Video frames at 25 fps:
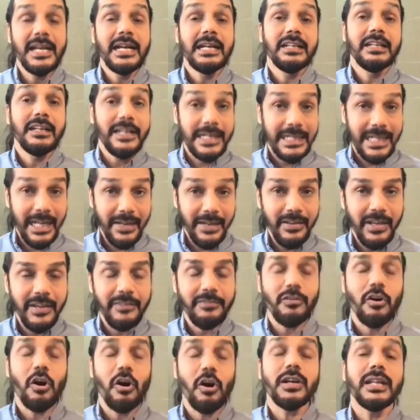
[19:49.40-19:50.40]
The data we
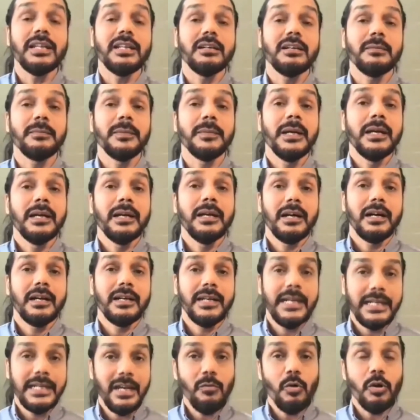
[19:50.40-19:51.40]
have got and the
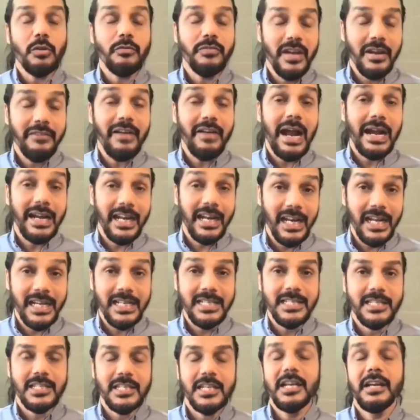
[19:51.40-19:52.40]
data what we have
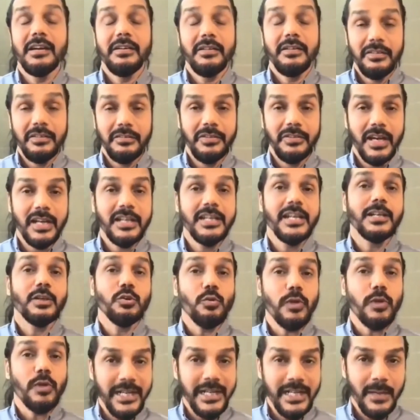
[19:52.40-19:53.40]
analyzed, we are yet to
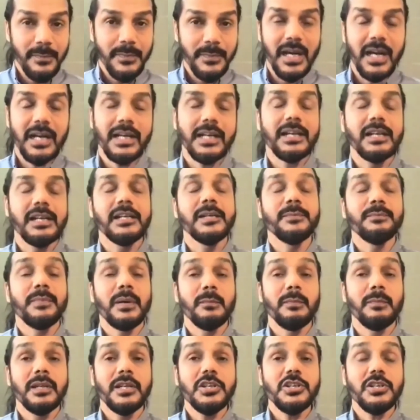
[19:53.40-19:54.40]
write up the article and
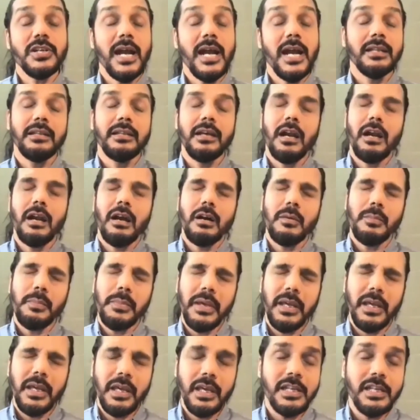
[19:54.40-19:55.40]
publish, and they are
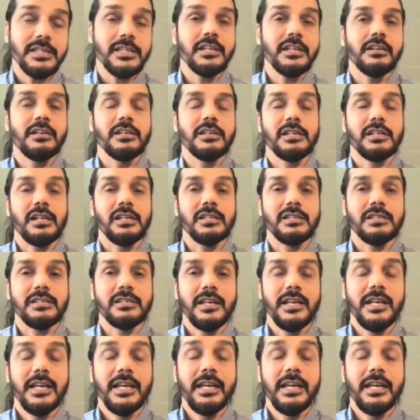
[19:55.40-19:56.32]
amazing results.